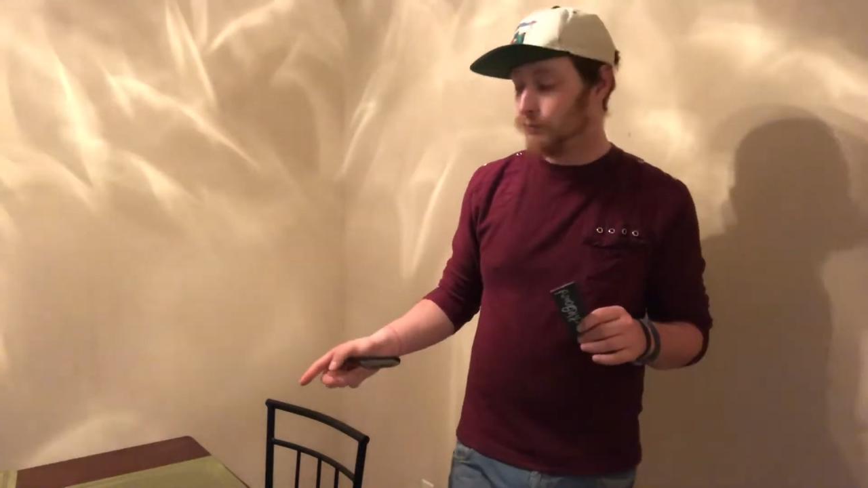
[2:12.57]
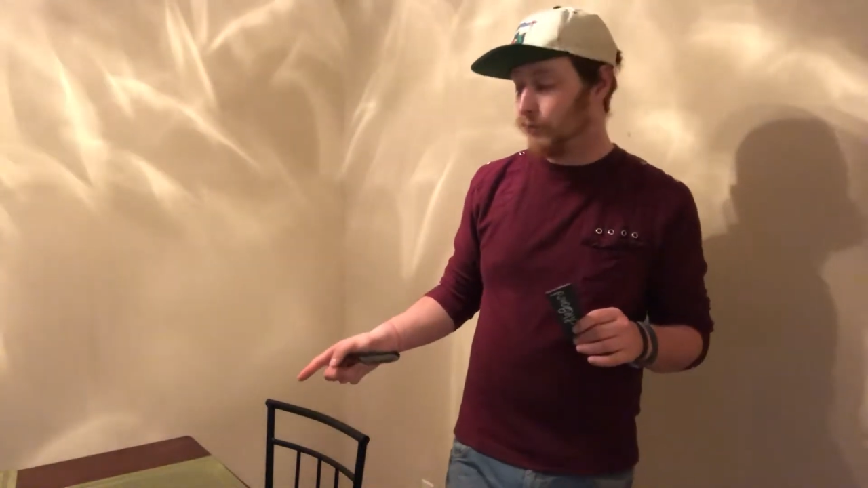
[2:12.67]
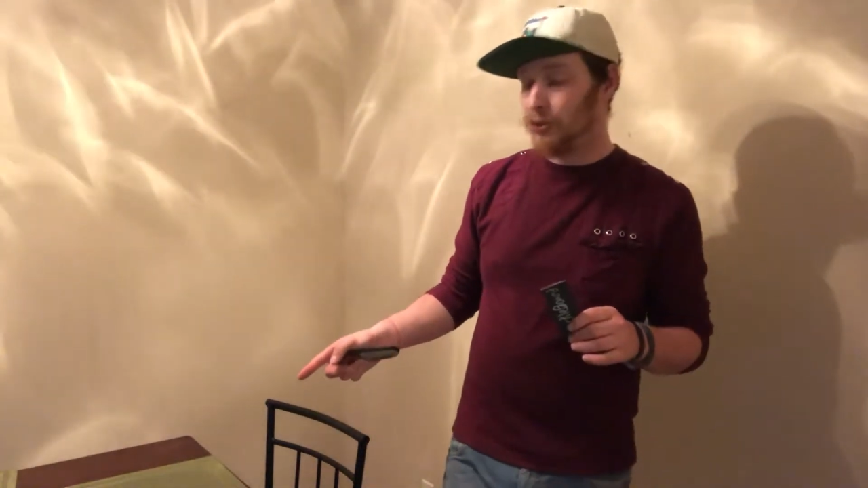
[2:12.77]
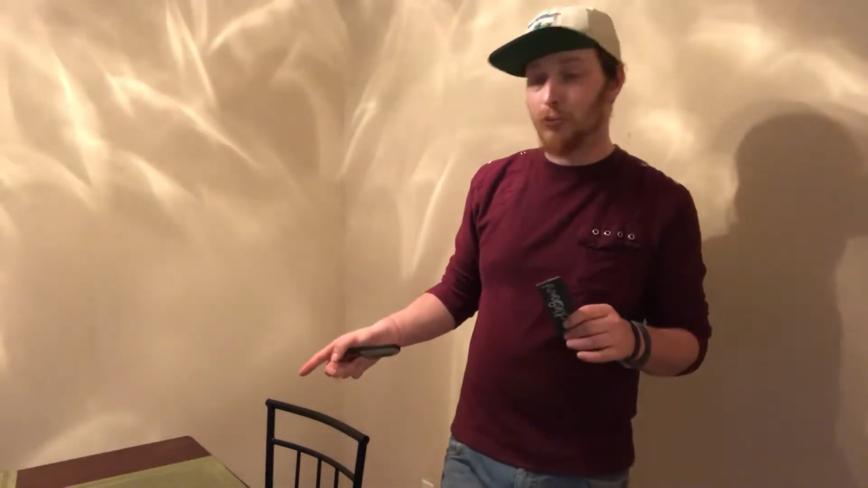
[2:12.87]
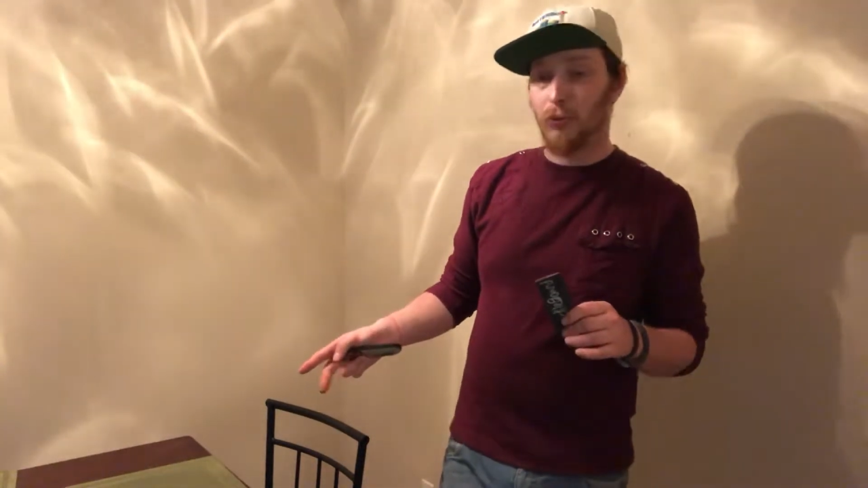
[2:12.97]

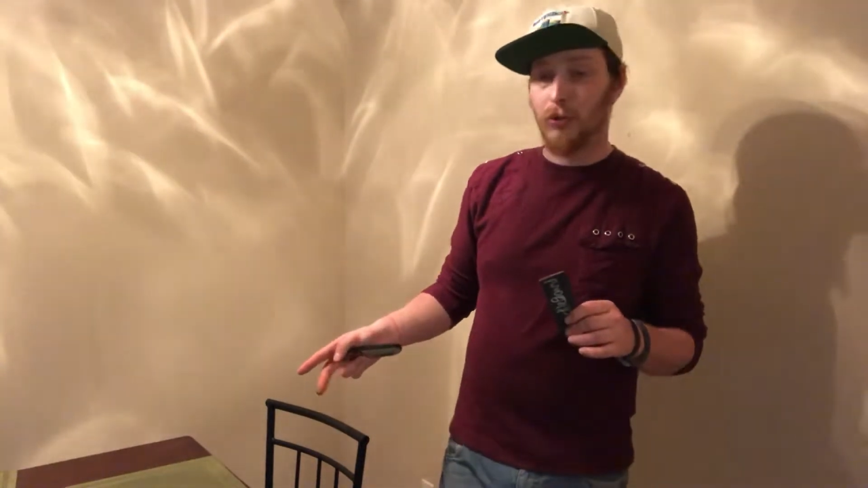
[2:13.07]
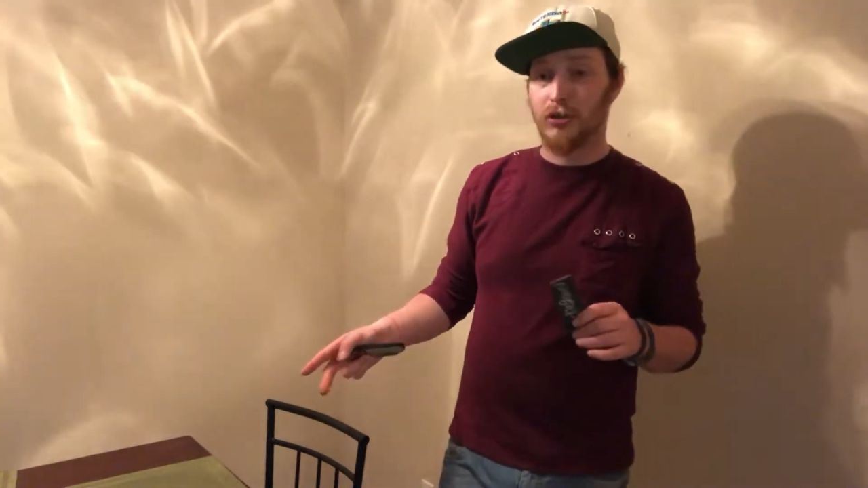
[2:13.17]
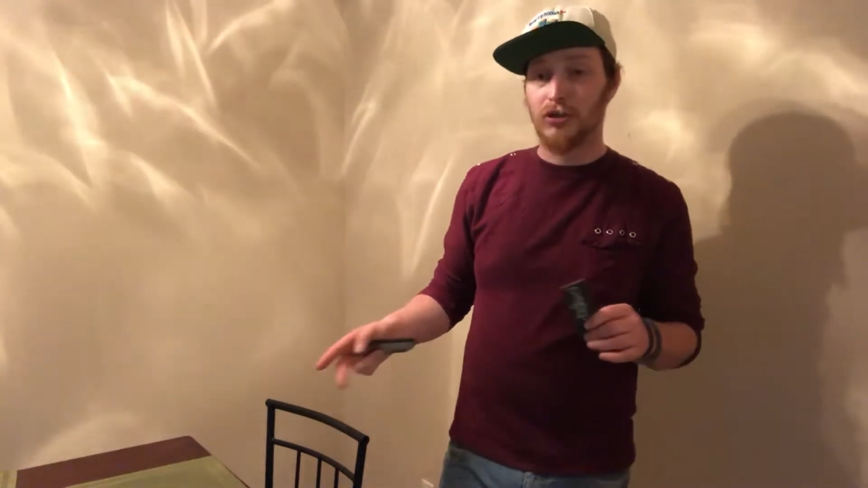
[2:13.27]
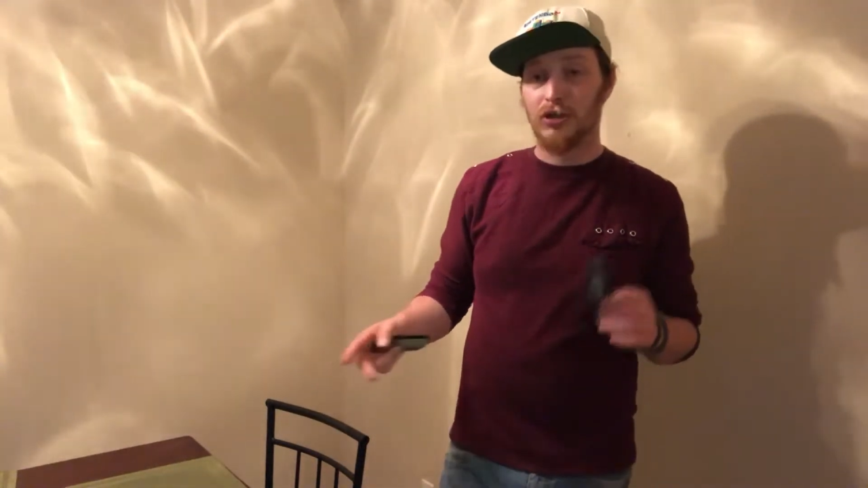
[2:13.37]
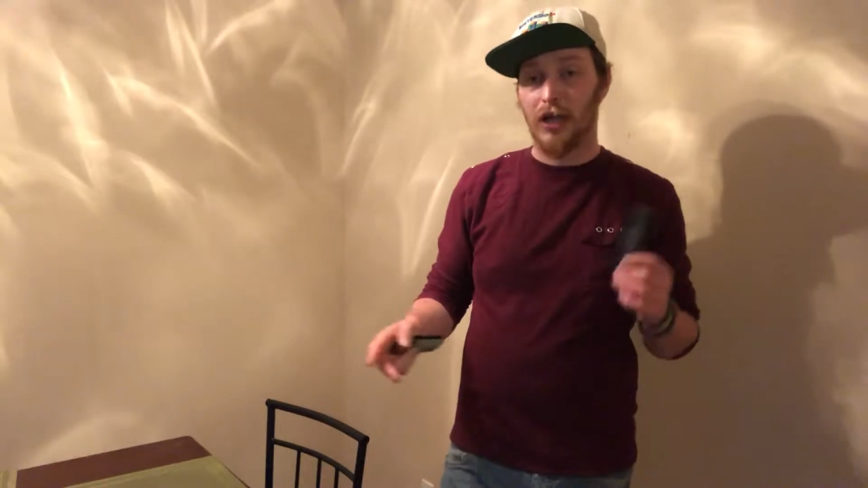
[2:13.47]

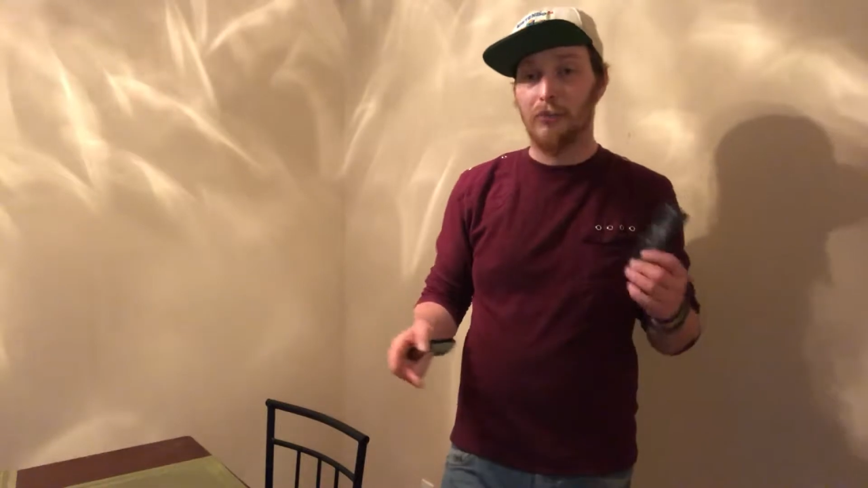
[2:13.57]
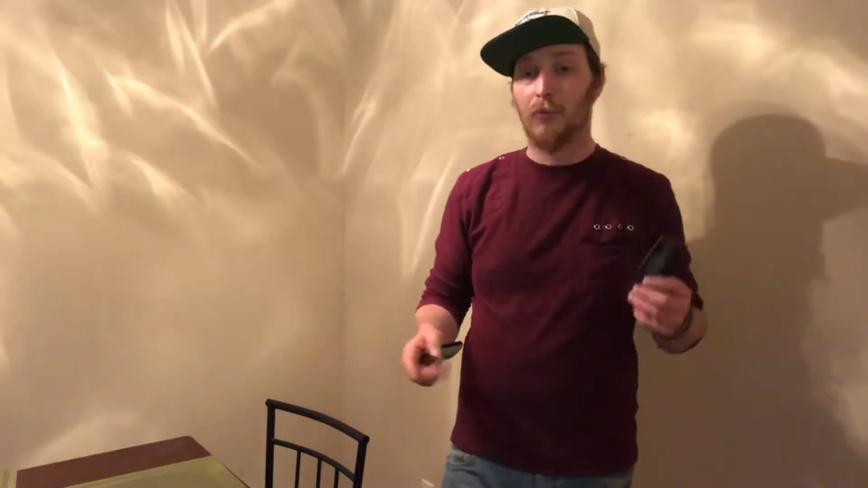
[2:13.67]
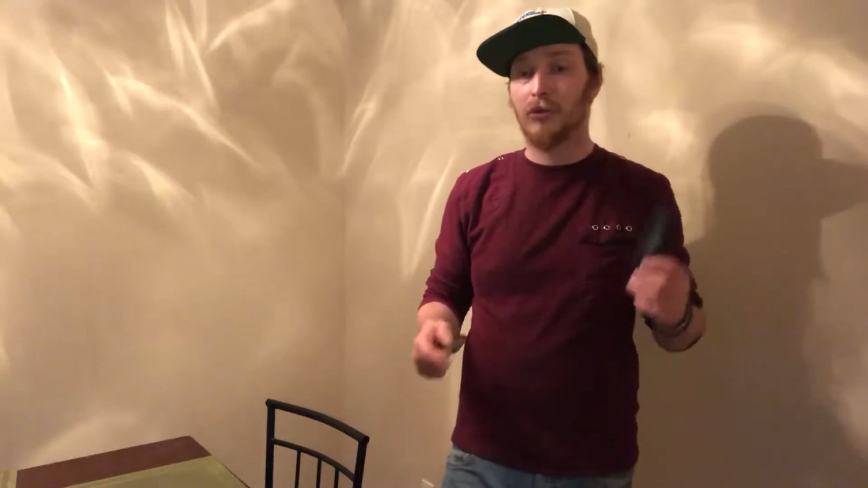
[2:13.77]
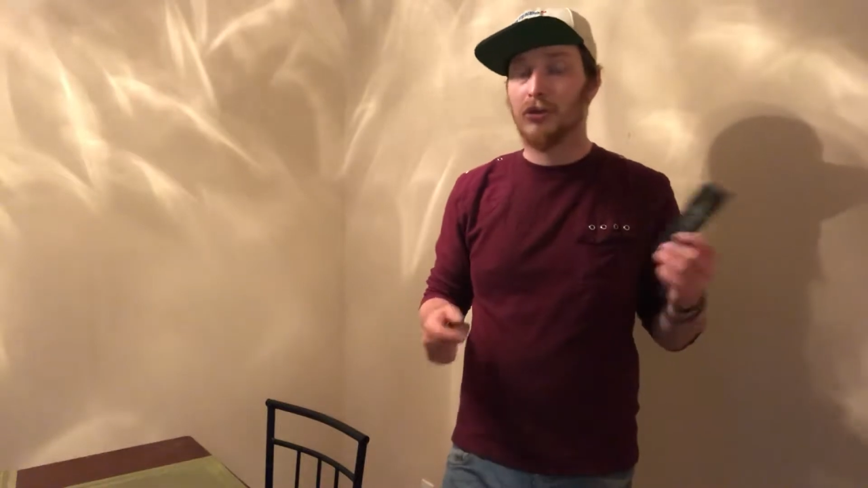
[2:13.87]
fingerboards, handboards,